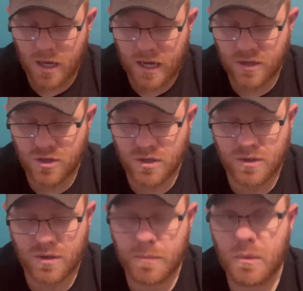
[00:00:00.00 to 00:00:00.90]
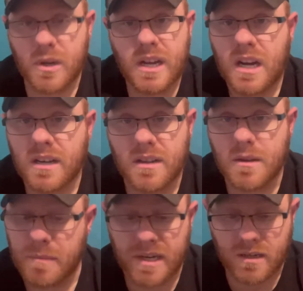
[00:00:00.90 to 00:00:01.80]
it's just the money I had at the
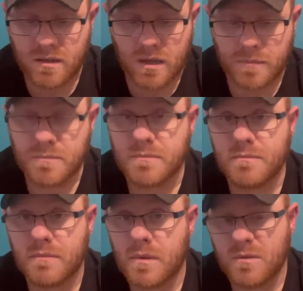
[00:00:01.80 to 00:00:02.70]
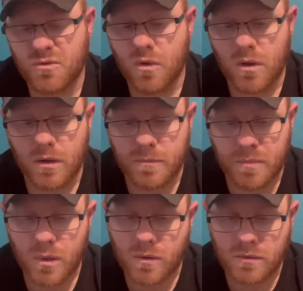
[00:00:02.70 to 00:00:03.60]
minute I'm struggling
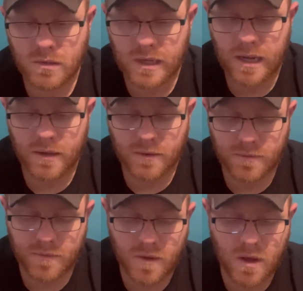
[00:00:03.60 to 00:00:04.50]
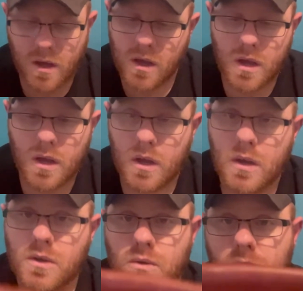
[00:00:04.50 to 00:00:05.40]
but yeah
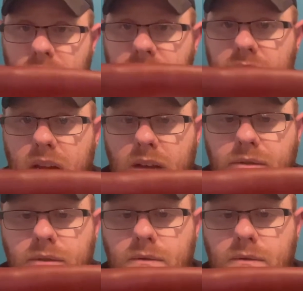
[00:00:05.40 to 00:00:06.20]
so that's the knife